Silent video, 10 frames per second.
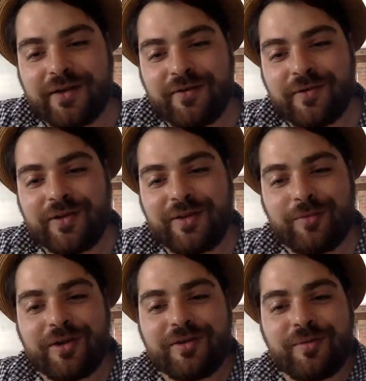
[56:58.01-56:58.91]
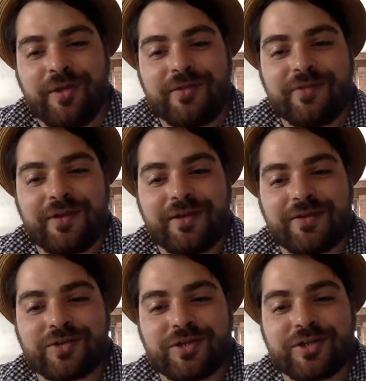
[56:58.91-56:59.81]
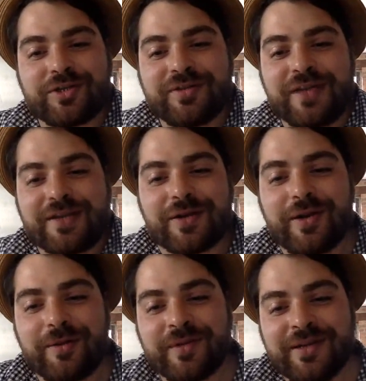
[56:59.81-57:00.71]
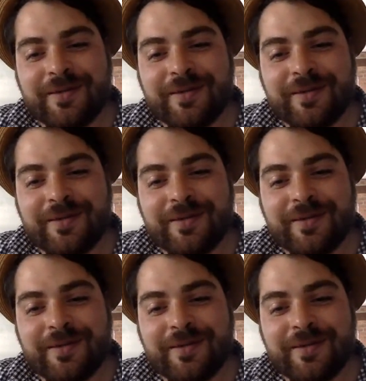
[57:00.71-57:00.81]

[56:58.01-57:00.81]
very different than what underpins like a traditional tech startup.